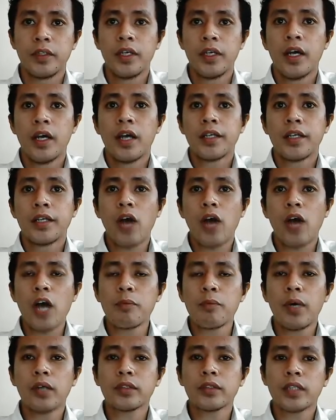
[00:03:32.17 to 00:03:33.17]
Now, how
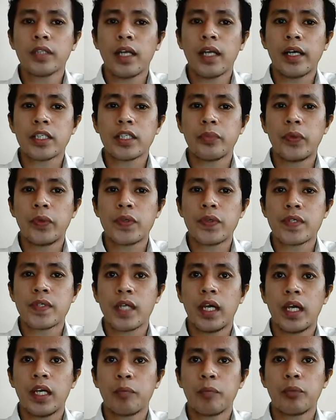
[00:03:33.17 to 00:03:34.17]
about class when you
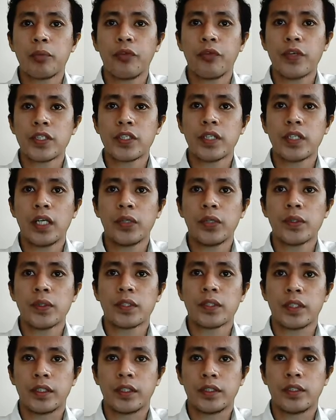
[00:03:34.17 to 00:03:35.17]
say professional
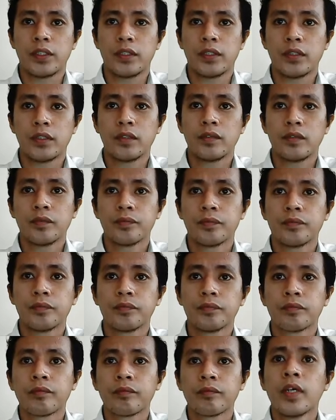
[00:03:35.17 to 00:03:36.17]
users?
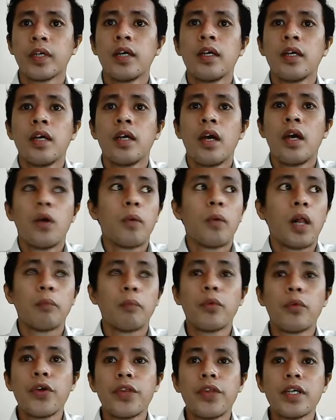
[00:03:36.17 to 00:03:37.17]
Well,
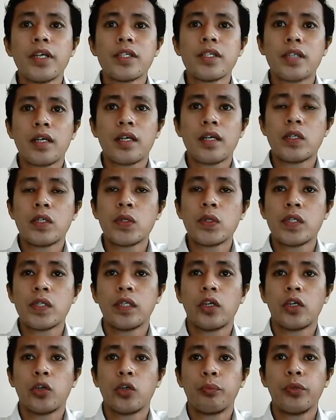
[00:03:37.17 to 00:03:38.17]
more than just using the
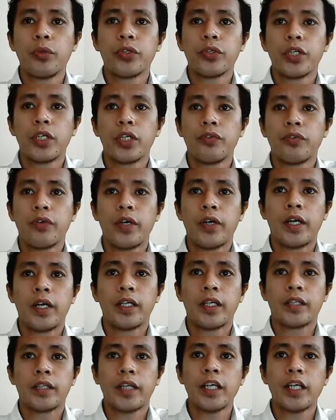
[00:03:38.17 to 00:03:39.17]
computer for
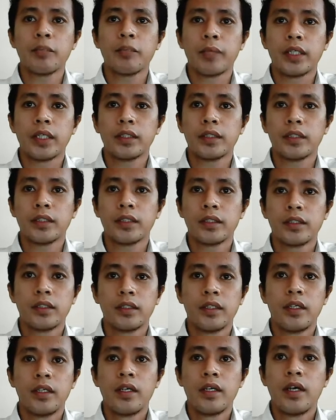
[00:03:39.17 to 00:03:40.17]
entertainment,
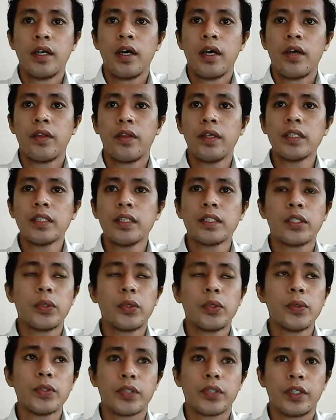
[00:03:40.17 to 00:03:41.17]
these
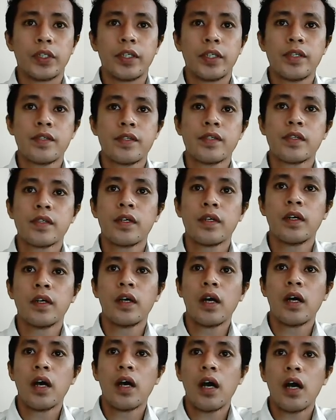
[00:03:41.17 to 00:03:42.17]
users
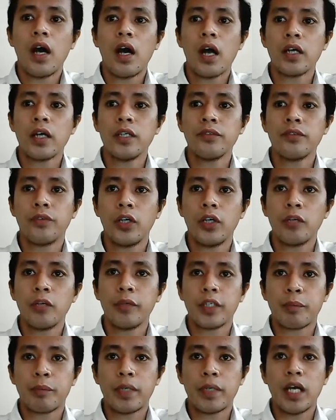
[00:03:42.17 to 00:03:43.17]
are involved in the
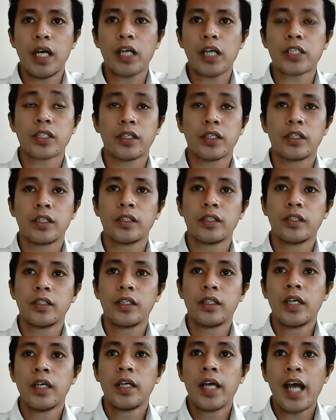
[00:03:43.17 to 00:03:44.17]
production
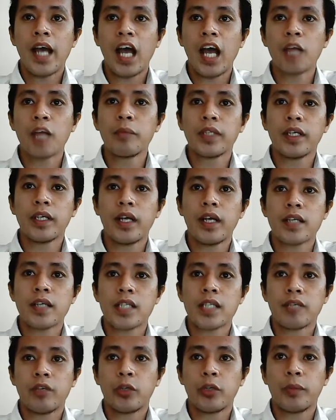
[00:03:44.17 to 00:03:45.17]
and maintenance of
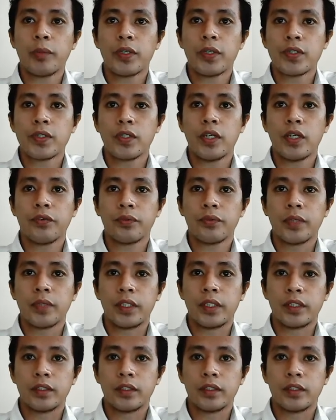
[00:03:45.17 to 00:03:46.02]
a computer software.